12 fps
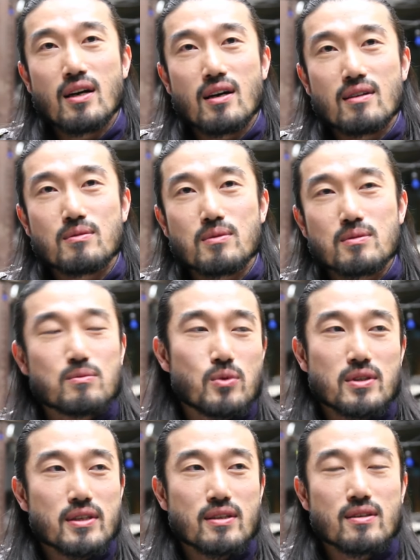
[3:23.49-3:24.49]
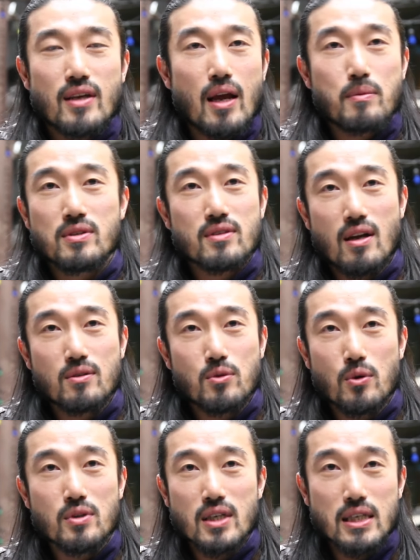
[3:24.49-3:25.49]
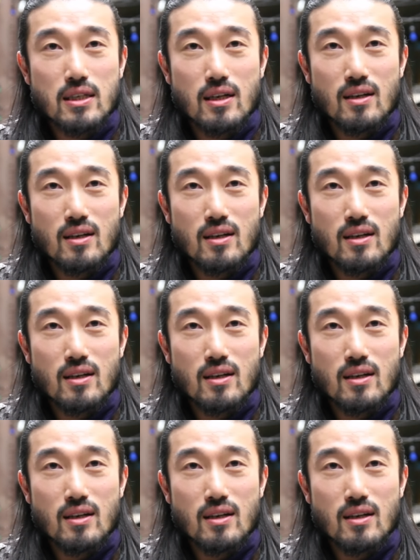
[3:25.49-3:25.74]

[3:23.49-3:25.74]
uh, when camera's not rolling,